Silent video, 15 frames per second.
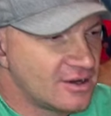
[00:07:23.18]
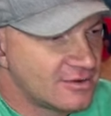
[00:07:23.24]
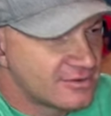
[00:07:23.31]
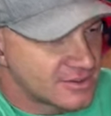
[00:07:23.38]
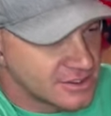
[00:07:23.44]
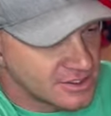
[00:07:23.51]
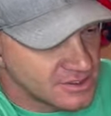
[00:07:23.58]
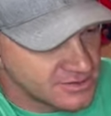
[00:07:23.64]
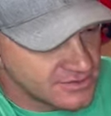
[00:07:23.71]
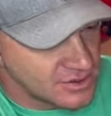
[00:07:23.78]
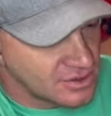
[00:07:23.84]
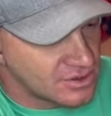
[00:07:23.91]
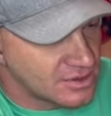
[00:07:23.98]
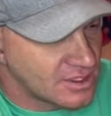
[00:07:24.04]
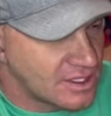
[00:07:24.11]
for those of you
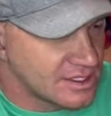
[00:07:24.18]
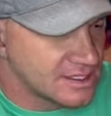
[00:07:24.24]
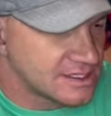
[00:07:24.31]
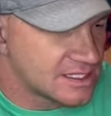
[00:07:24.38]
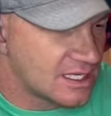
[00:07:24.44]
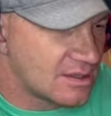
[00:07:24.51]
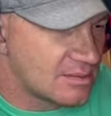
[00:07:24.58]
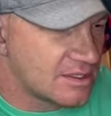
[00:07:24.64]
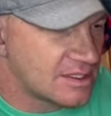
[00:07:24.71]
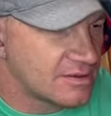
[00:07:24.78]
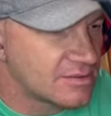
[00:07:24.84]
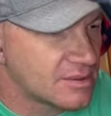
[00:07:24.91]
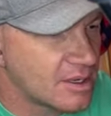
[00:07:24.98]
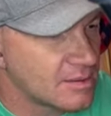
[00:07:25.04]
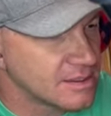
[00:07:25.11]
who are on the Samba,
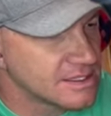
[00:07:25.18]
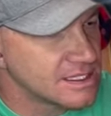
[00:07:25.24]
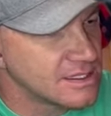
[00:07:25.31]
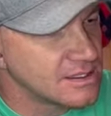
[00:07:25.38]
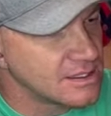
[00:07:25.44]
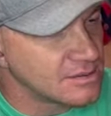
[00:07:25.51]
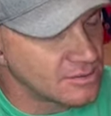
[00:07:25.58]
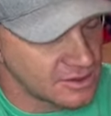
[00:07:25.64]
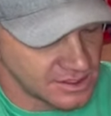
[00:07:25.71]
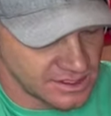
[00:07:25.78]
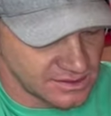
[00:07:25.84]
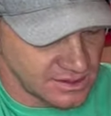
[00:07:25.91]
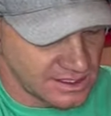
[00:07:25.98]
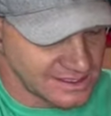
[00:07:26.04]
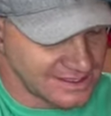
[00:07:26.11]
you've probably seen
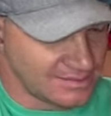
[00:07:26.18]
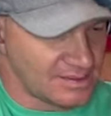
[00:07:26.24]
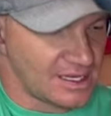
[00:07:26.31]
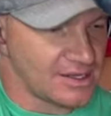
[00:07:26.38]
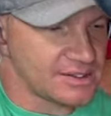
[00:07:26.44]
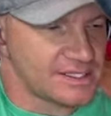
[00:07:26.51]
numerous threads about